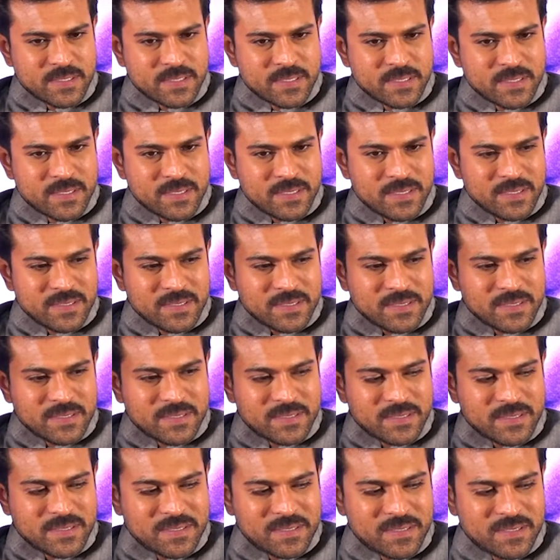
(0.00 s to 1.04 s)

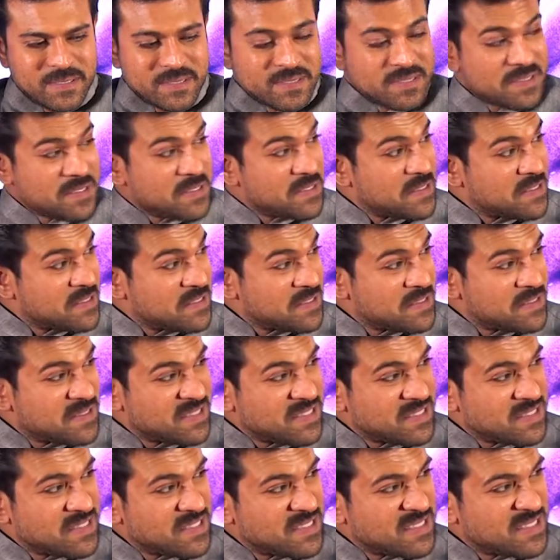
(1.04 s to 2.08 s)

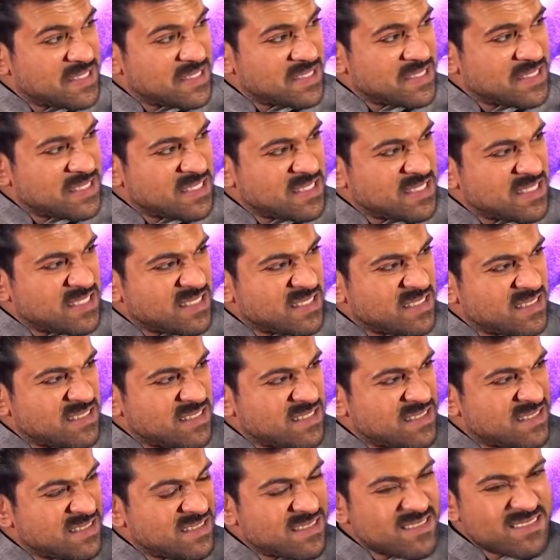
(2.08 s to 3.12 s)

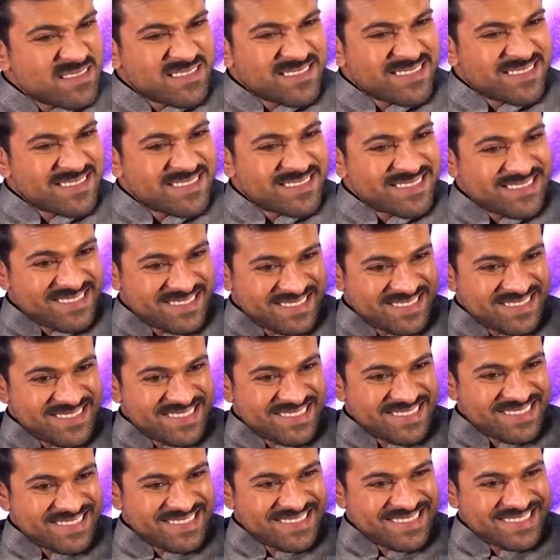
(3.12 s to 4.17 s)

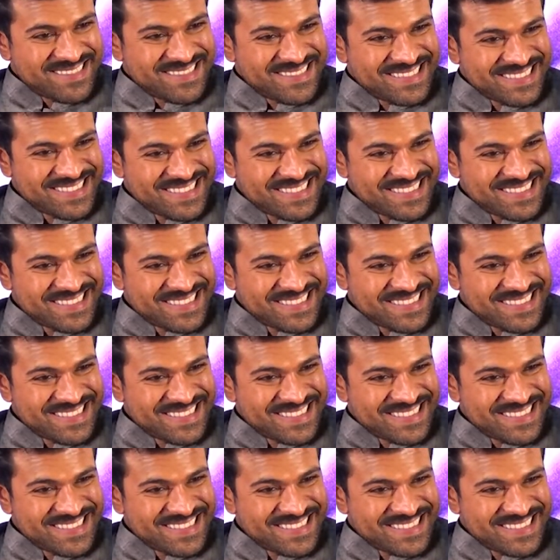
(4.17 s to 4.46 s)
(silent)